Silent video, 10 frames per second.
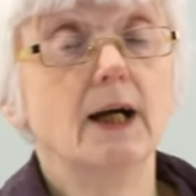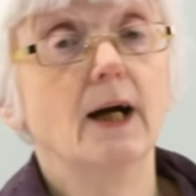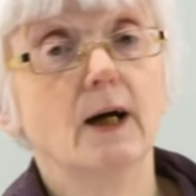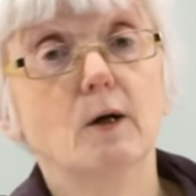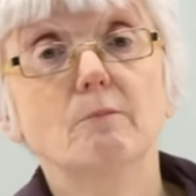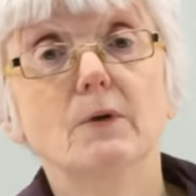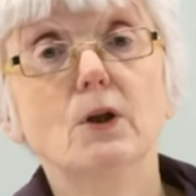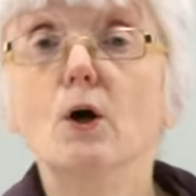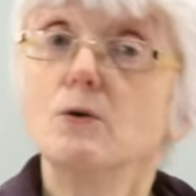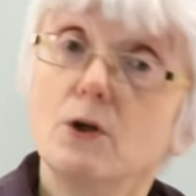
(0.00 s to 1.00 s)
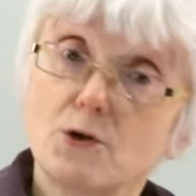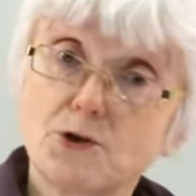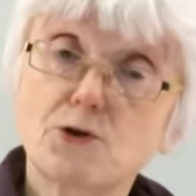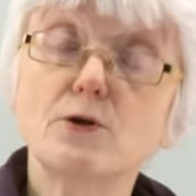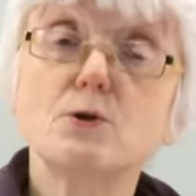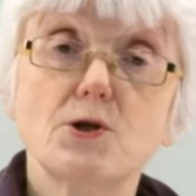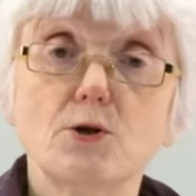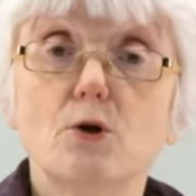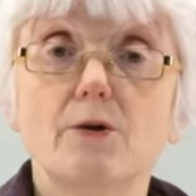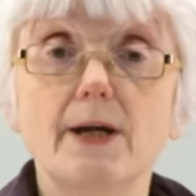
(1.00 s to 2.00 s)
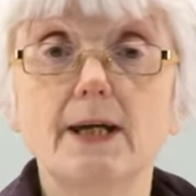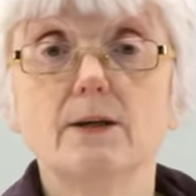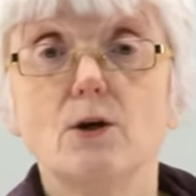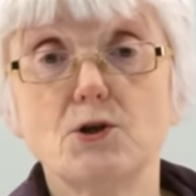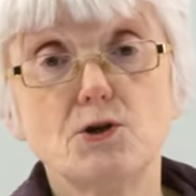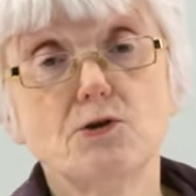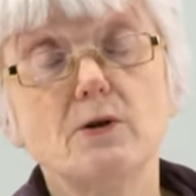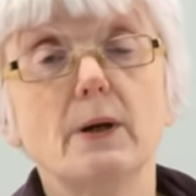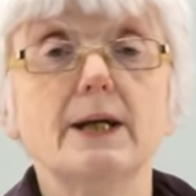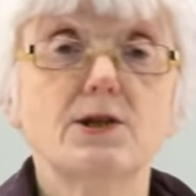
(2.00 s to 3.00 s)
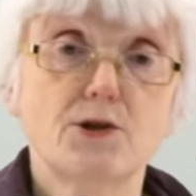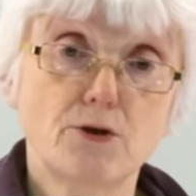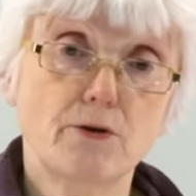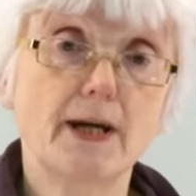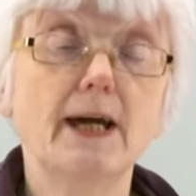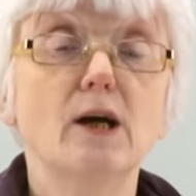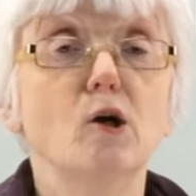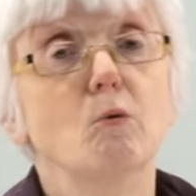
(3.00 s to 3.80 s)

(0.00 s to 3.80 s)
Not a true story, not a true history,